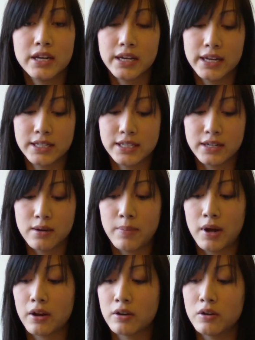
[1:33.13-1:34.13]
It's in a
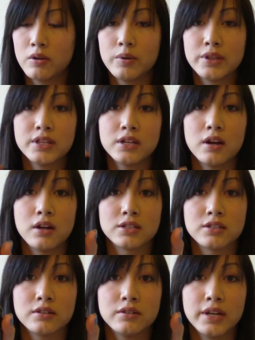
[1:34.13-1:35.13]
bottle with the
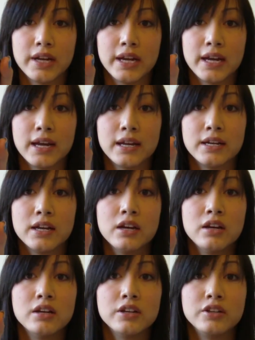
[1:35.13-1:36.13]
nozzle and
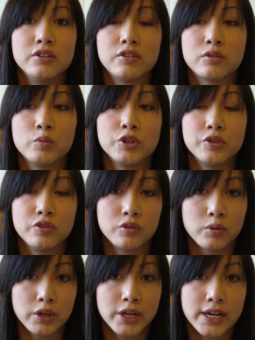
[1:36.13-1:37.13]
you, when you
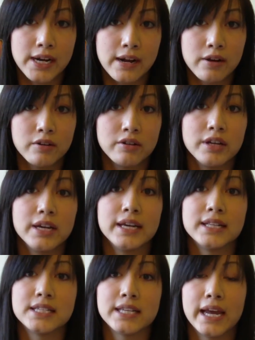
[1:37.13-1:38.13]
squirt it out,
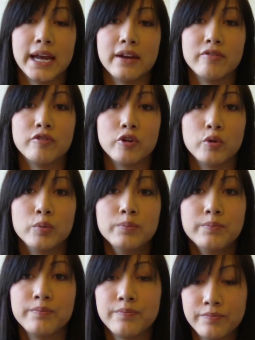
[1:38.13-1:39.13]
it's a foam.
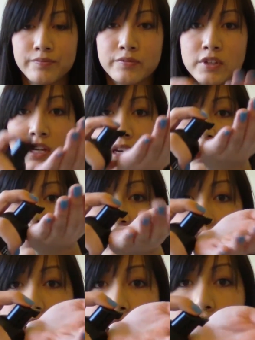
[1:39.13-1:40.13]
So
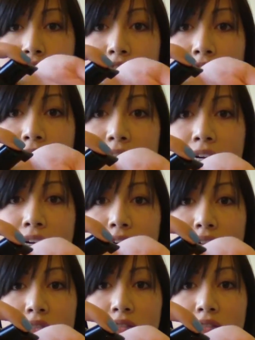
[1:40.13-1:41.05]
I'll show you right now.